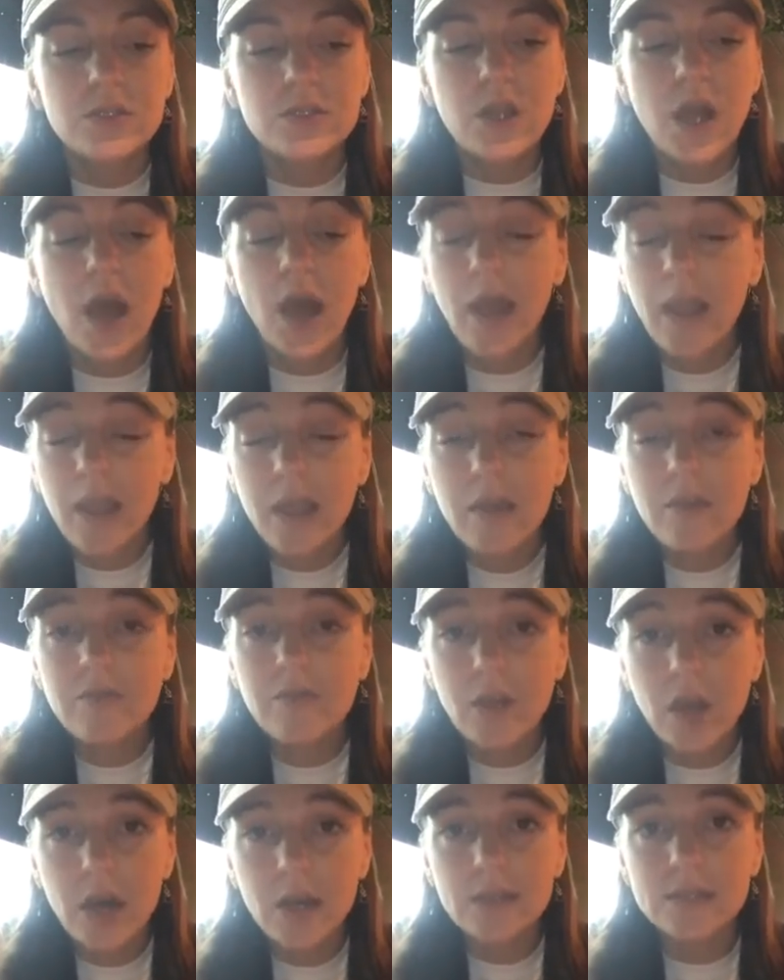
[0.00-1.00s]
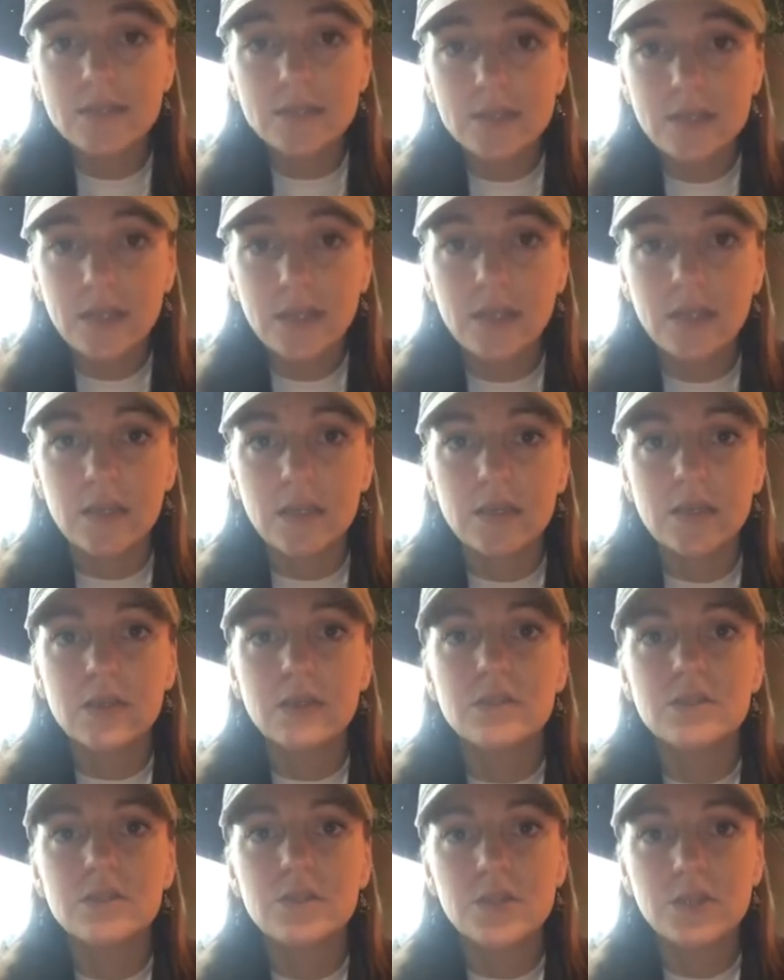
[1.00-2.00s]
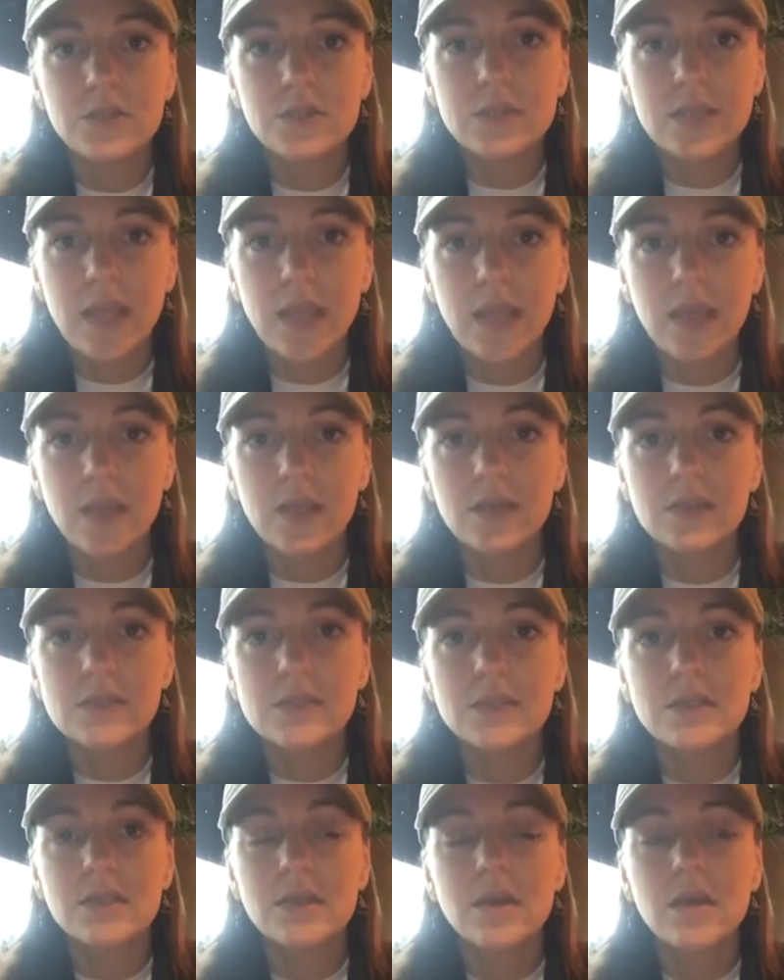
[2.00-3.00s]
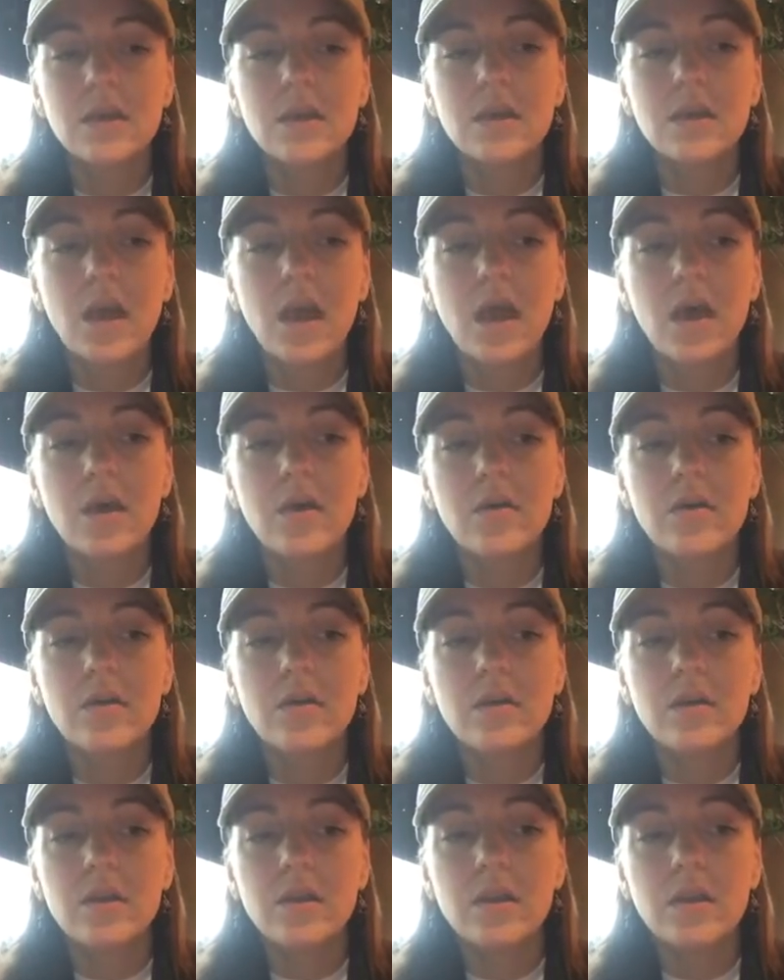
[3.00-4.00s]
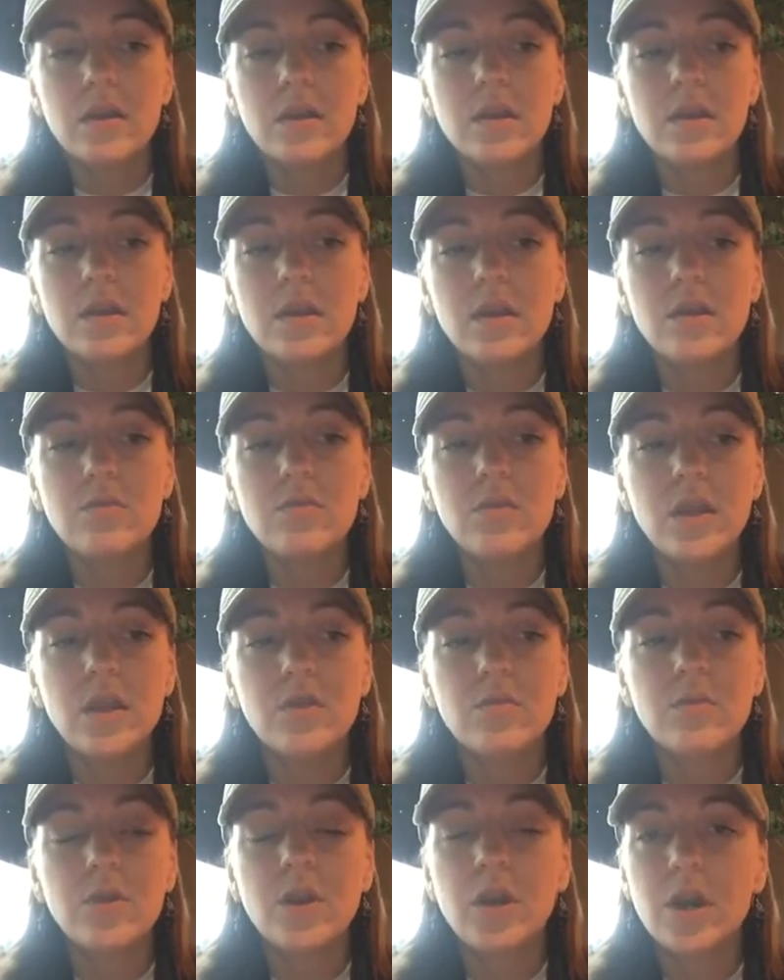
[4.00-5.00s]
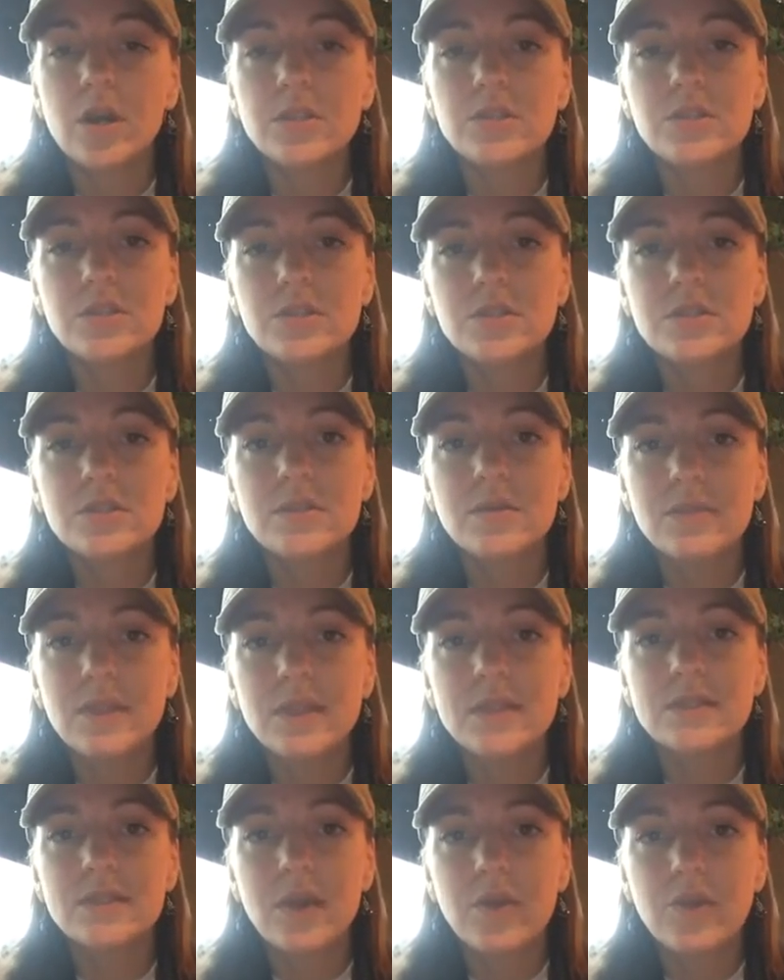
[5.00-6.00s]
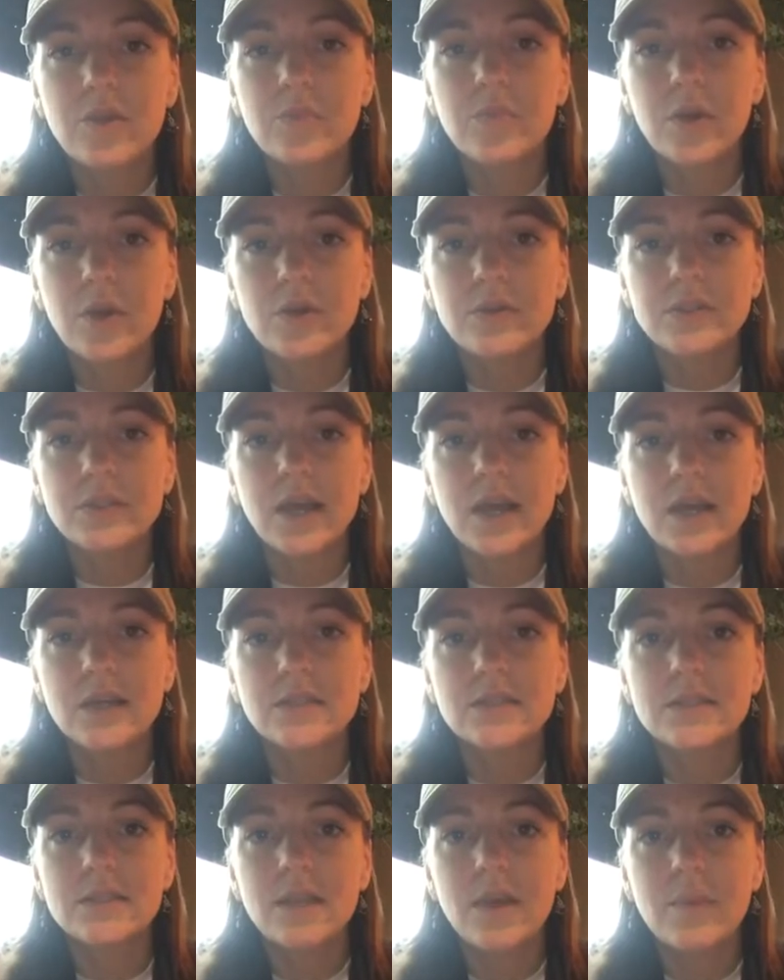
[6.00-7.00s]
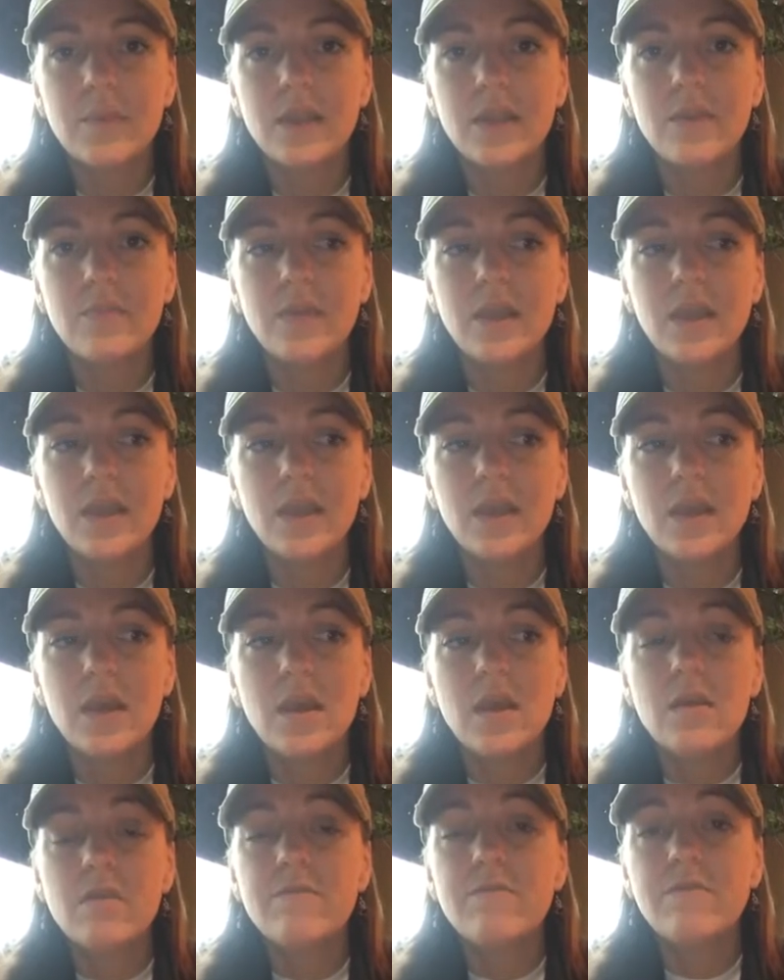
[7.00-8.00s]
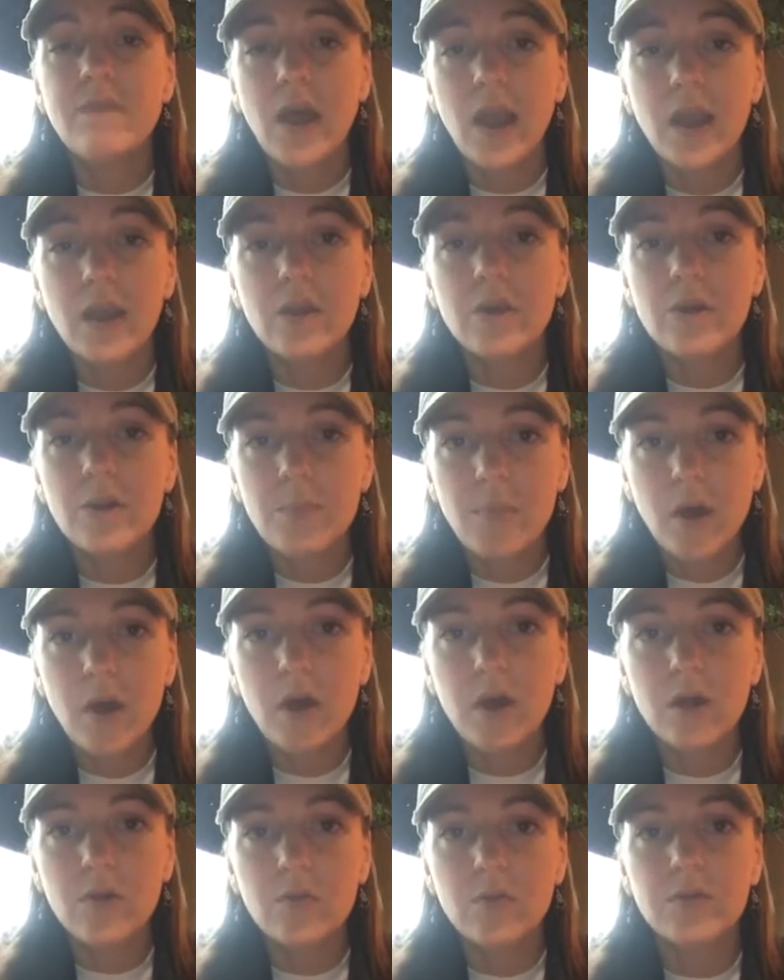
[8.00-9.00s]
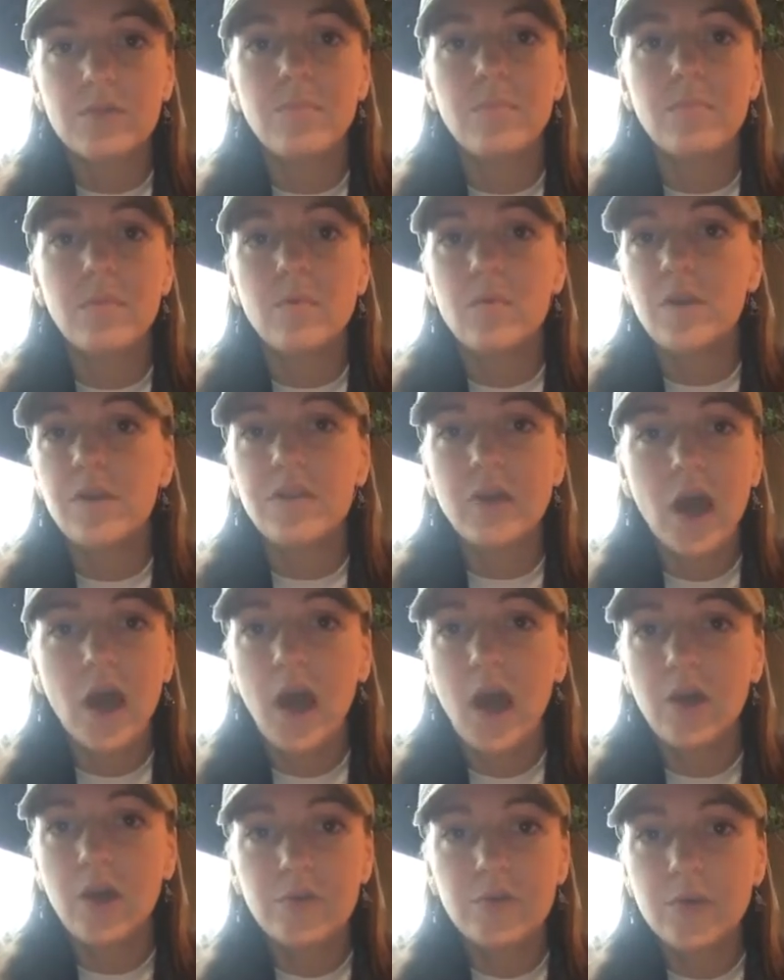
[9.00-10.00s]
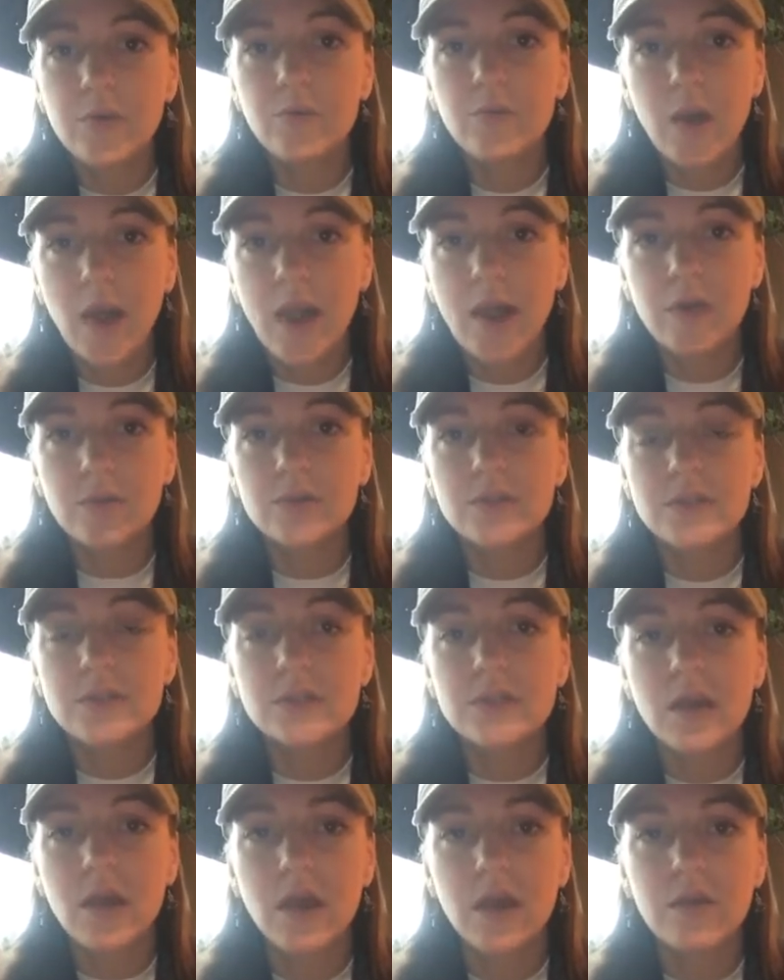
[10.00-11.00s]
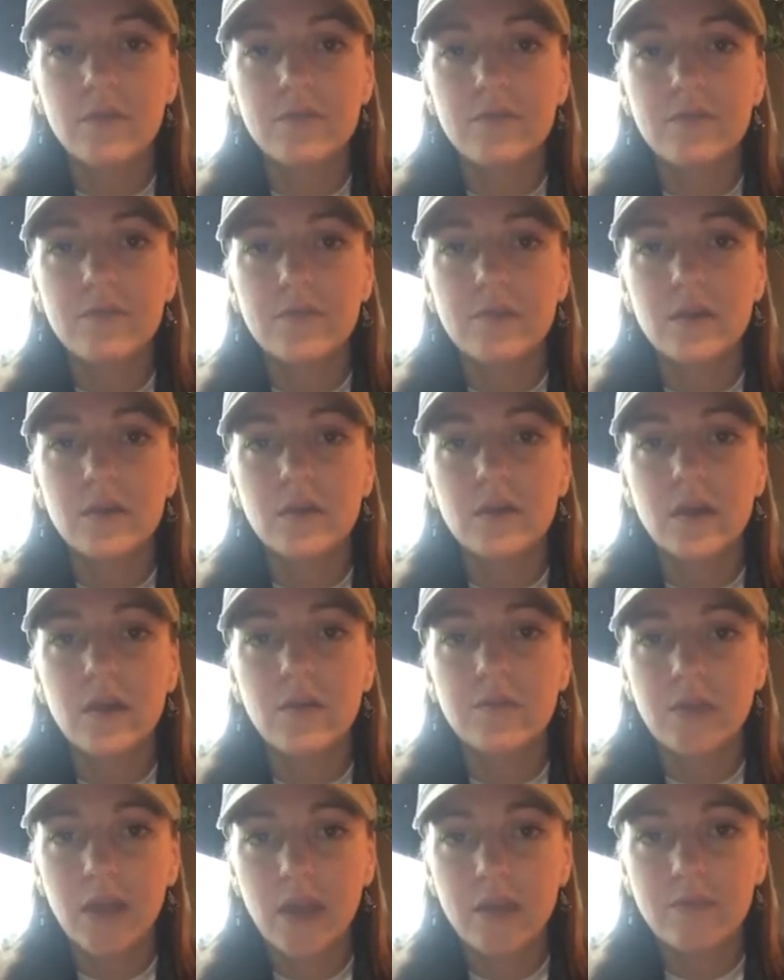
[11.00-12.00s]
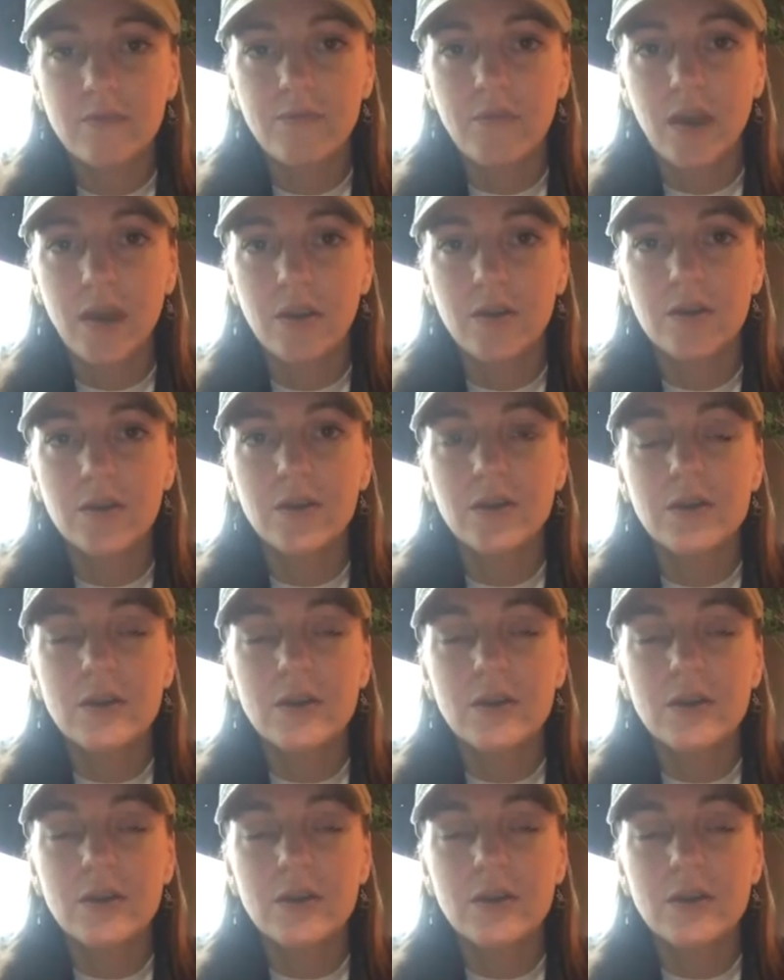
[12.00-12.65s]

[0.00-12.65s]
I have not seen to date in regards to some of these other protests, somebody be fired upon with 100 rounds of gunfire.